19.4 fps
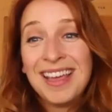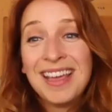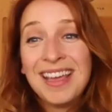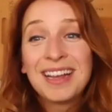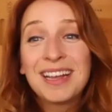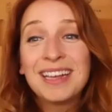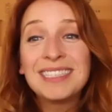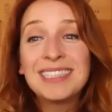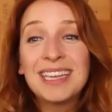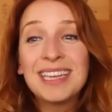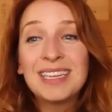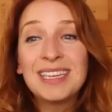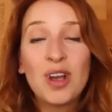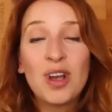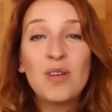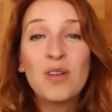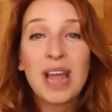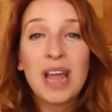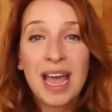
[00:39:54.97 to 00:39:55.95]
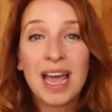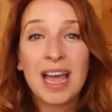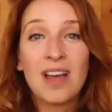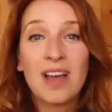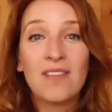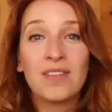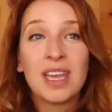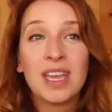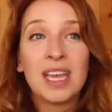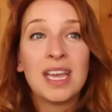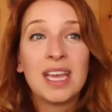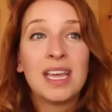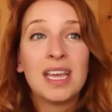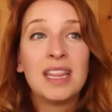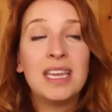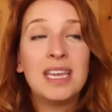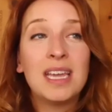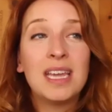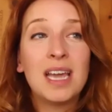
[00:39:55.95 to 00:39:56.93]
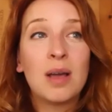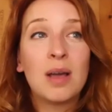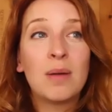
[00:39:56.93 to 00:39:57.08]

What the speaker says: because they don't have the,